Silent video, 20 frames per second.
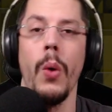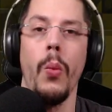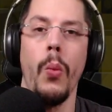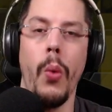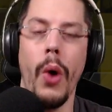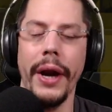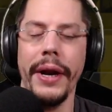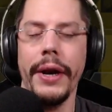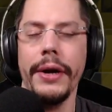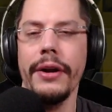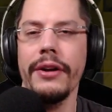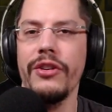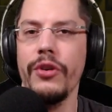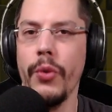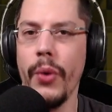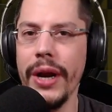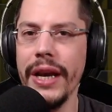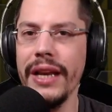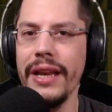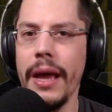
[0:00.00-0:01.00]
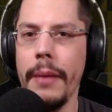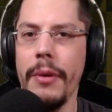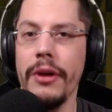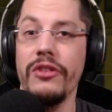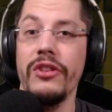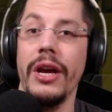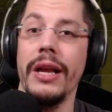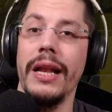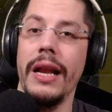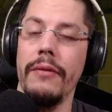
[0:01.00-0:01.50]
120
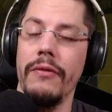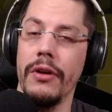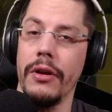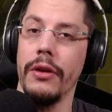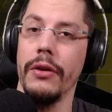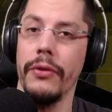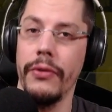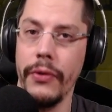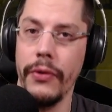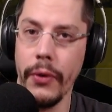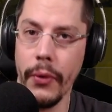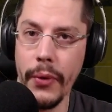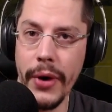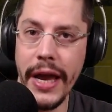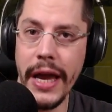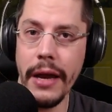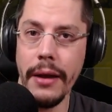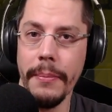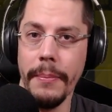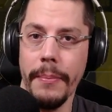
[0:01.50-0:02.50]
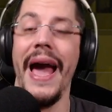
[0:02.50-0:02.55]
damage at level 3.